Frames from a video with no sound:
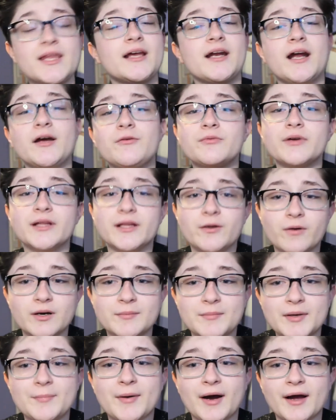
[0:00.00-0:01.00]
and I really
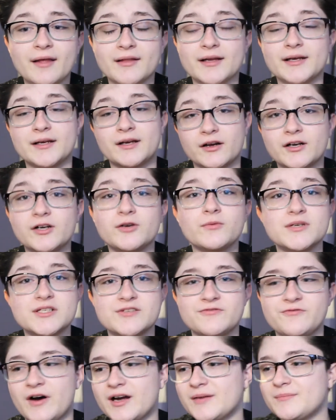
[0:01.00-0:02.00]
want to be pilot. Gunner
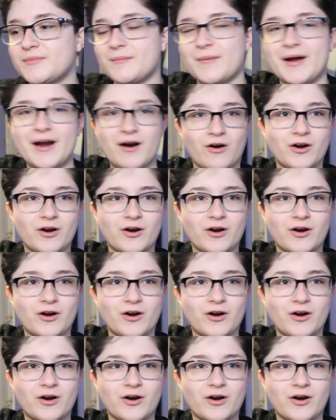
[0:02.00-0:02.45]
was fun, but my